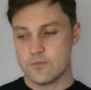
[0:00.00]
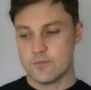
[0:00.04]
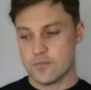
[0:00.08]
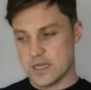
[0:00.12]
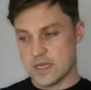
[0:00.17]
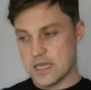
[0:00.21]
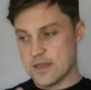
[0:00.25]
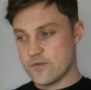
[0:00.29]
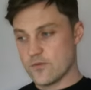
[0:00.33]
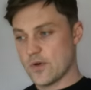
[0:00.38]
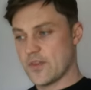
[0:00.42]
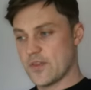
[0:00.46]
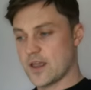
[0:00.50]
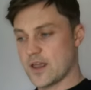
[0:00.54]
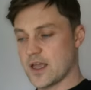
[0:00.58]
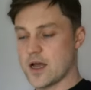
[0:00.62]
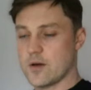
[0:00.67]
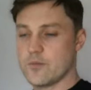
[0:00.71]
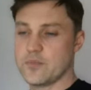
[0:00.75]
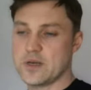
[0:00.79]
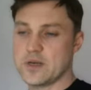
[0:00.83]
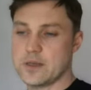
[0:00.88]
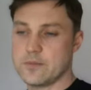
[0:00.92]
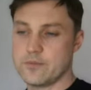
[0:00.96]
But even when the
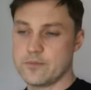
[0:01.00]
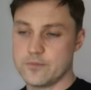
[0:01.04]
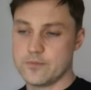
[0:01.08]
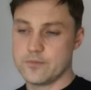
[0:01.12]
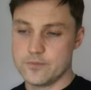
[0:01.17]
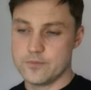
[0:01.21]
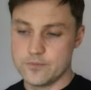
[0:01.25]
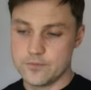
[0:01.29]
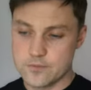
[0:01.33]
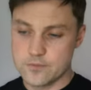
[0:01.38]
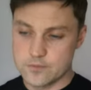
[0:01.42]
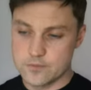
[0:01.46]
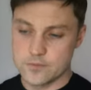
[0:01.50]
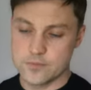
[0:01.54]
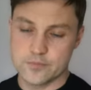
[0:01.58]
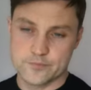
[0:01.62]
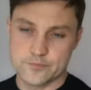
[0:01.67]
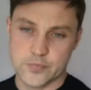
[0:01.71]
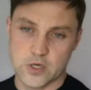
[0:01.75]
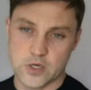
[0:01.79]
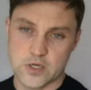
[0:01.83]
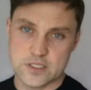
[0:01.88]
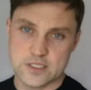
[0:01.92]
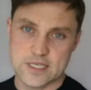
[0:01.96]
company
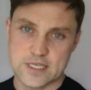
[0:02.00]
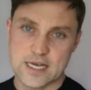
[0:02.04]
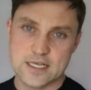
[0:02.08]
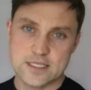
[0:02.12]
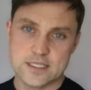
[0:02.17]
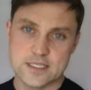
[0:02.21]
buys the